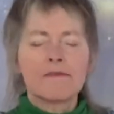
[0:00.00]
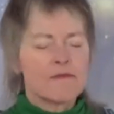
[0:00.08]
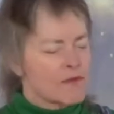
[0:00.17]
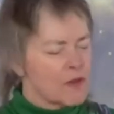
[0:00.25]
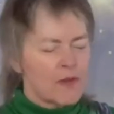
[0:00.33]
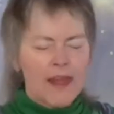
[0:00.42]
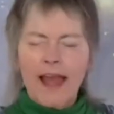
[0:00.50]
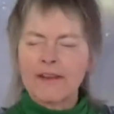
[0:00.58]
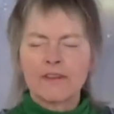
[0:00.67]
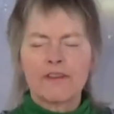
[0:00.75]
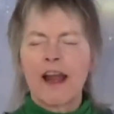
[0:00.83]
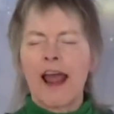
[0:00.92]
through
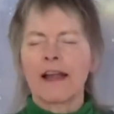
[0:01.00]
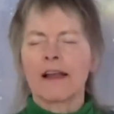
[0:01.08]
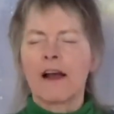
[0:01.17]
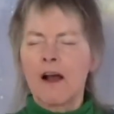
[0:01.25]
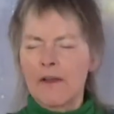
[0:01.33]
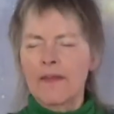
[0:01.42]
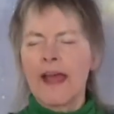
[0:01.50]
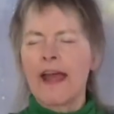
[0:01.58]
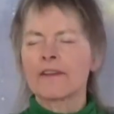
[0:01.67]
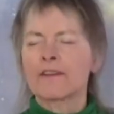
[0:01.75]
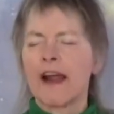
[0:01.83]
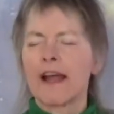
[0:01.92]
that track, on
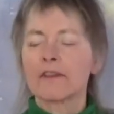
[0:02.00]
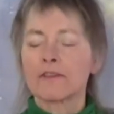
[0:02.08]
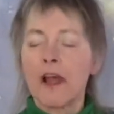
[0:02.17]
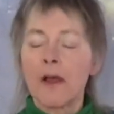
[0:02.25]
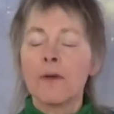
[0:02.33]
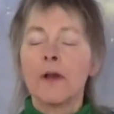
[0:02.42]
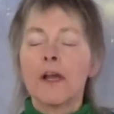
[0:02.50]
that track. So